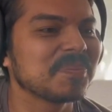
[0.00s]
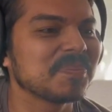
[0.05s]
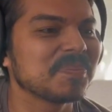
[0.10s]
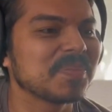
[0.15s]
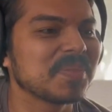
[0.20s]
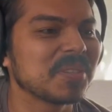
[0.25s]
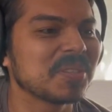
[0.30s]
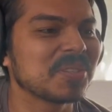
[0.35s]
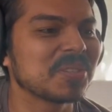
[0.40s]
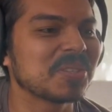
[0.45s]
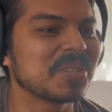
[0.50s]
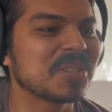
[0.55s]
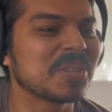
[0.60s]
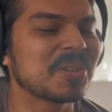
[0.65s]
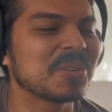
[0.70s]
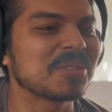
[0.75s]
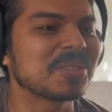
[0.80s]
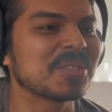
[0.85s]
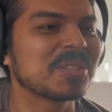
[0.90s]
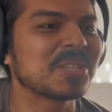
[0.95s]
This is
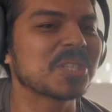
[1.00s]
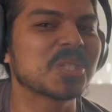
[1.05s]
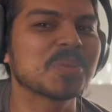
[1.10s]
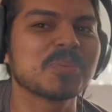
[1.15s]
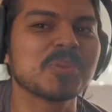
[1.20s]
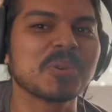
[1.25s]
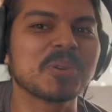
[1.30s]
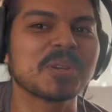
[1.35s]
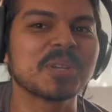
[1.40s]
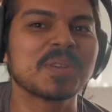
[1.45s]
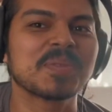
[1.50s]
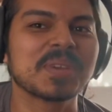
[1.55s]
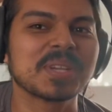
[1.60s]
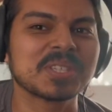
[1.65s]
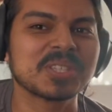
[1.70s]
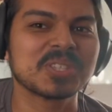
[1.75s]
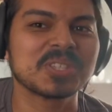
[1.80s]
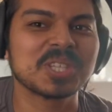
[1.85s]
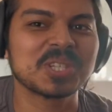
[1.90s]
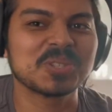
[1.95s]
there's an explorative
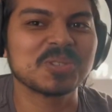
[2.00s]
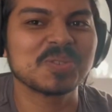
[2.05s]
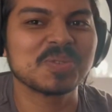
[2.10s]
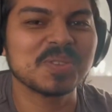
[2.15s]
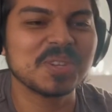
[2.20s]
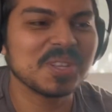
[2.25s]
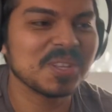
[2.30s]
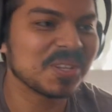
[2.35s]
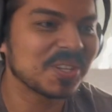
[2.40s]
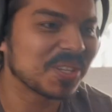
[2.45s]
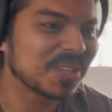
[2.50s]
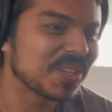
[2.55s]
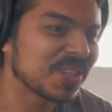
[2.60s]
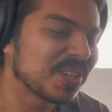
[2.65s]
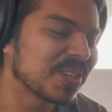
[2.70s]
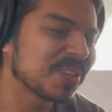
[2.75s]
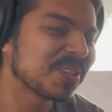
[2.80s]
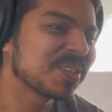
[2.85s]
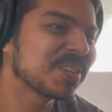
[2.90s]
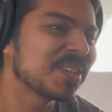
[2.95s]
existential feeling
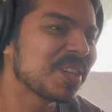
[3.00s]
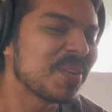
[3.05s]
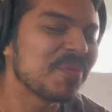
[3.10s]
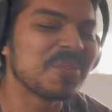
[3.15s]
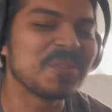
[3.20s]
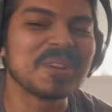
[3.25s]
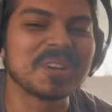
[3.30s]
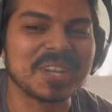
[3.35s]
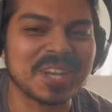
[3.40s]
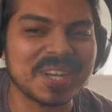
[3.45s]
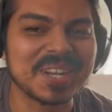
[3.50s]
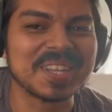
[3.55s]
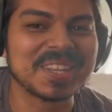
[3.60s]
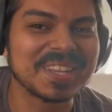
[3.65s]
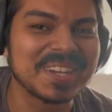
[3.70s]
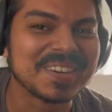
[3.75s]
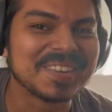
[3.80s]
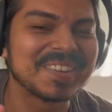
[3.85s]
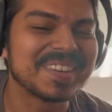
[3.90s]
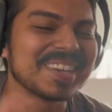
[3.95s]
there. If you look at it
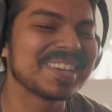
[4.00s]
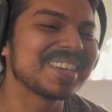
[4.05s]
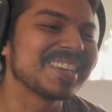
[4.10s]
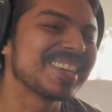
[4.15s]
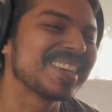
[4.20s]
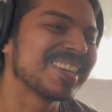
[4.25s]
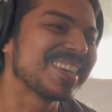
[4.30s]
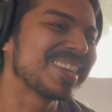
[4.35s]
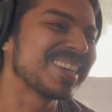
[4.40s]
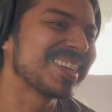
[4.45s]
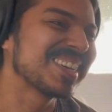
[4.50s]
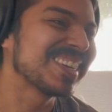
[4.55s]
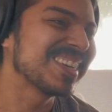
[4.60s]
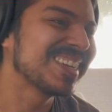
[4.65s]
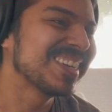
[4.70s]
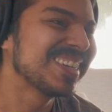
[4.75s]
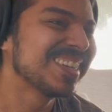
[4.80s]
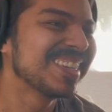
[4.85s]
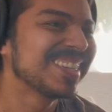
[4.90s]
that way. from tree.